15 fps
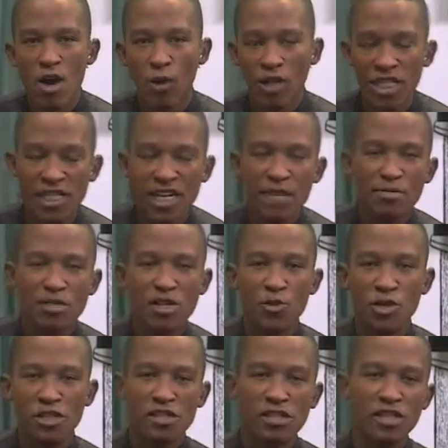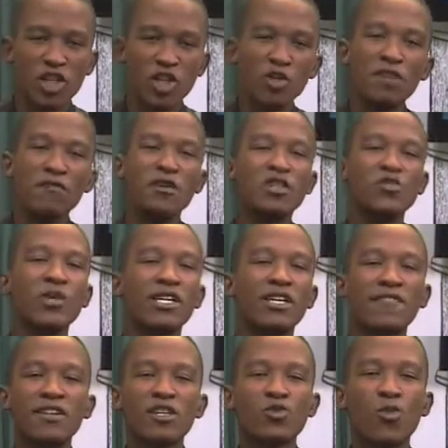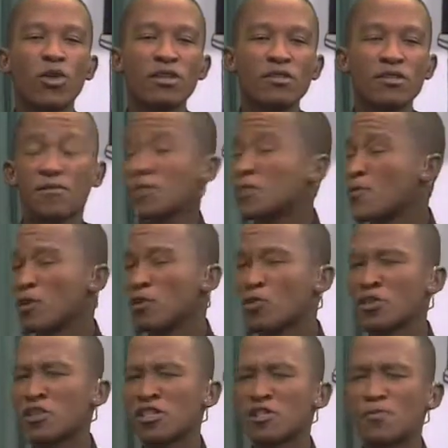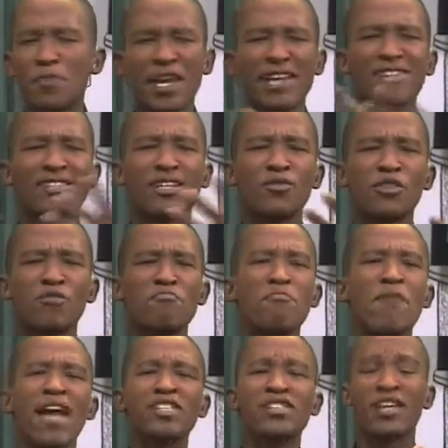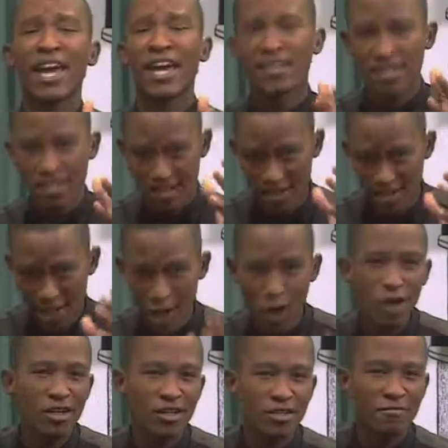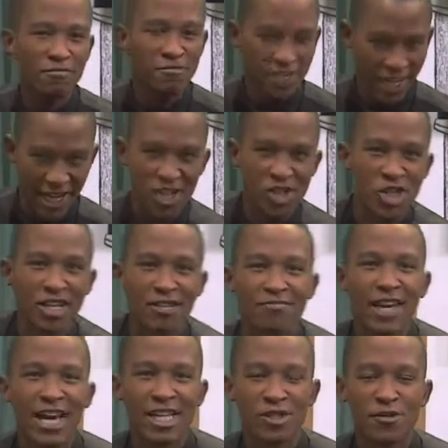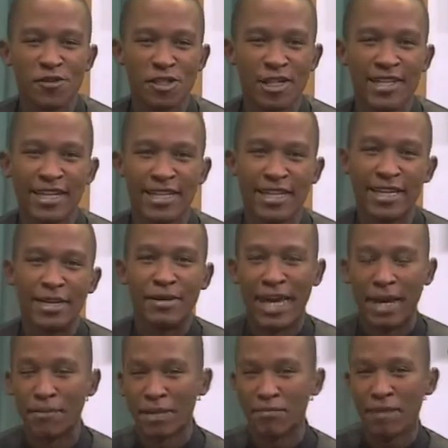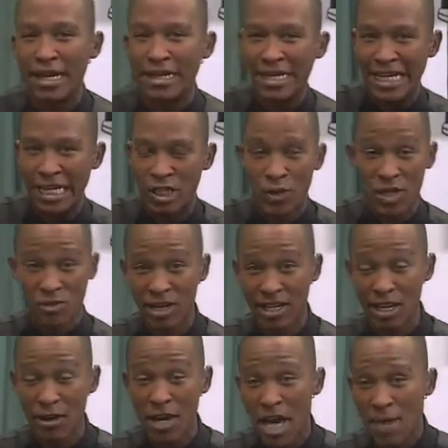Well, indeed, Mr. Richards, the universe we live in is one filled with splendor, with magic, and a lot of danger, as you've just clearly named and made clear to us right now,